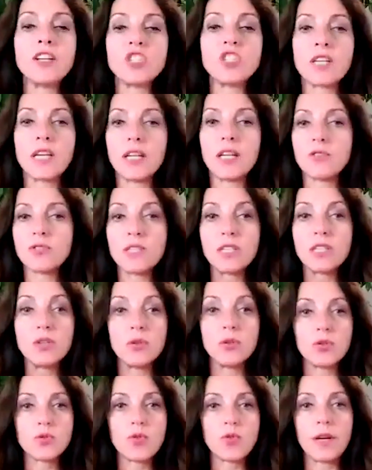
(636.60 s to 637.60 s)
educators'
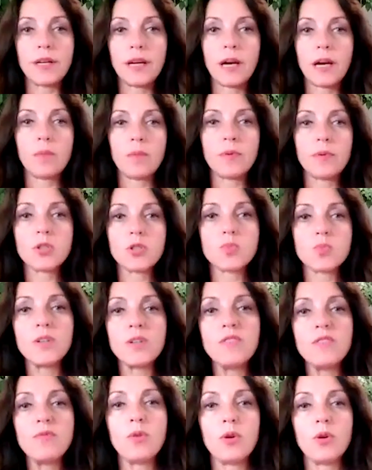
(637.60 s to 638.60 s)
ears right now, because
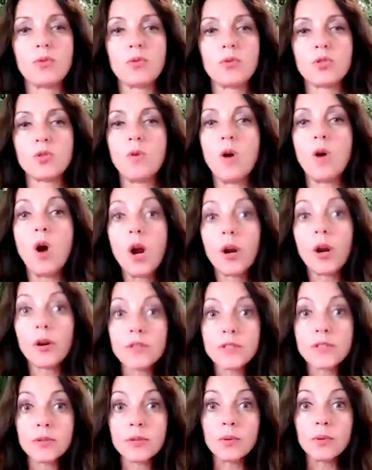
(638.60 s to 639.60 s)
we work so
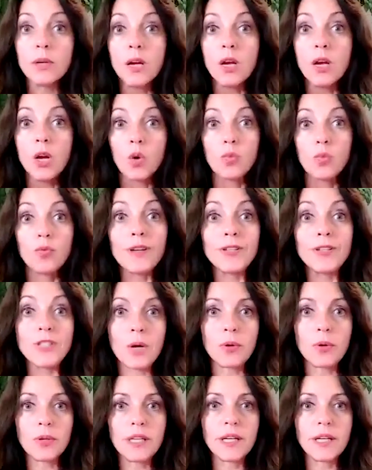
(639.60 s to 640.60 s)
hard to reach
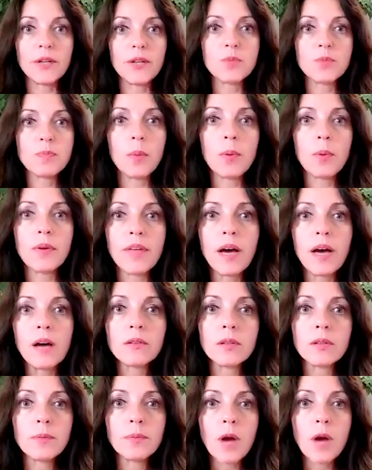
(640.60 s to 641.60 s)
our kids, but
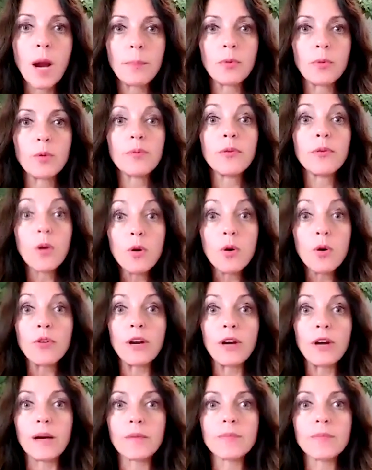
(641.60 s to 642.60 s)
without the proper
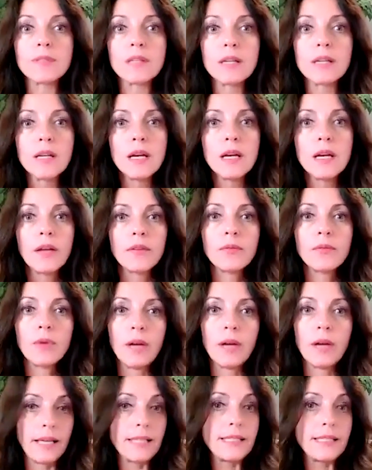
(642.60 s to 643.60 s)
programs,
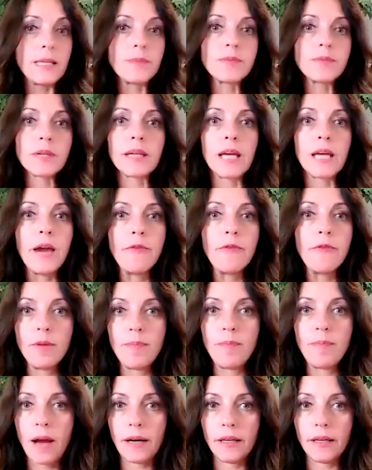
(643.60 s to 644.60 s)
it seems like
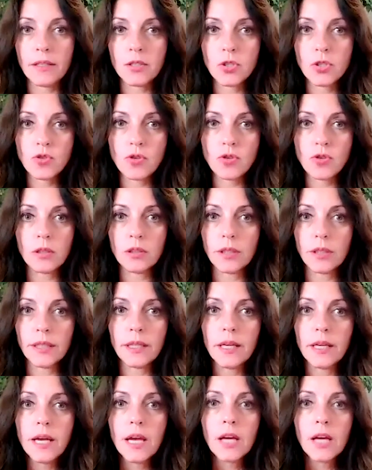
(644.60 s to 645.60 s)
everybody is
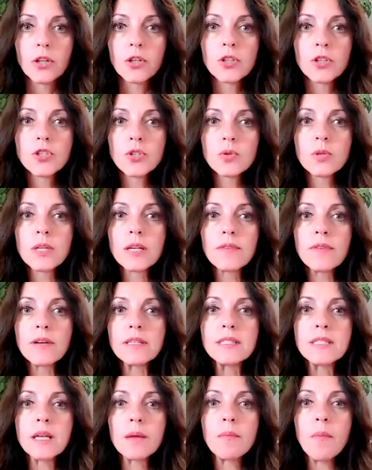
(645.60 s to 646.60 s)
struggling. Could you give
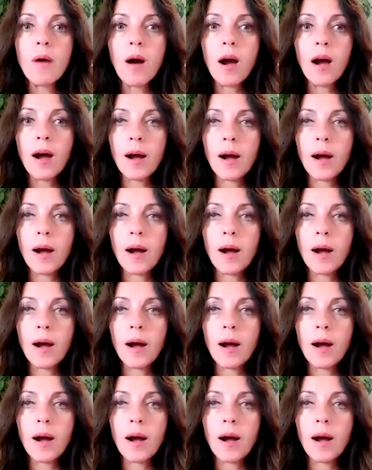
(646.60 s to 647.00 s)
us some